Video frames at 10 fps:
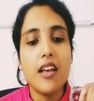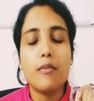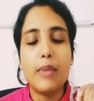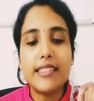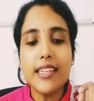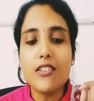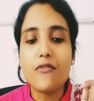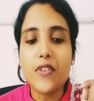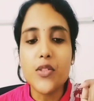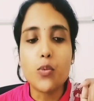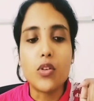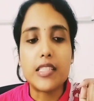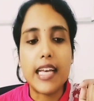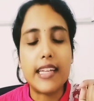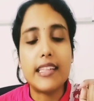Basic difference was
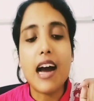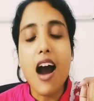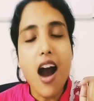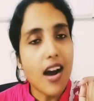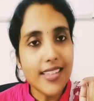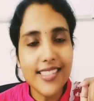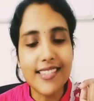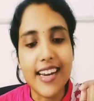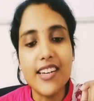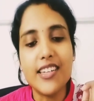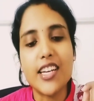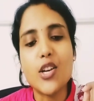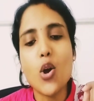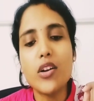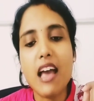that the R strain did
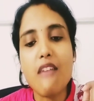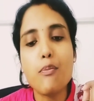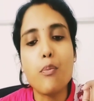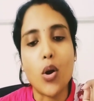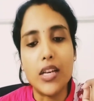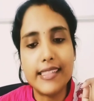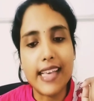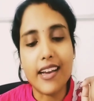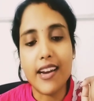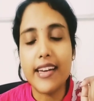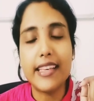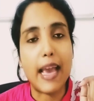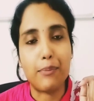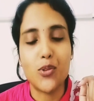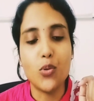not have a polysaccharide
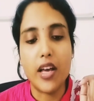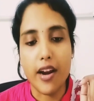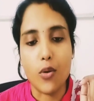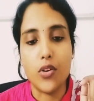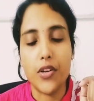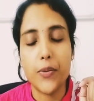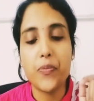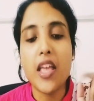capsule around it.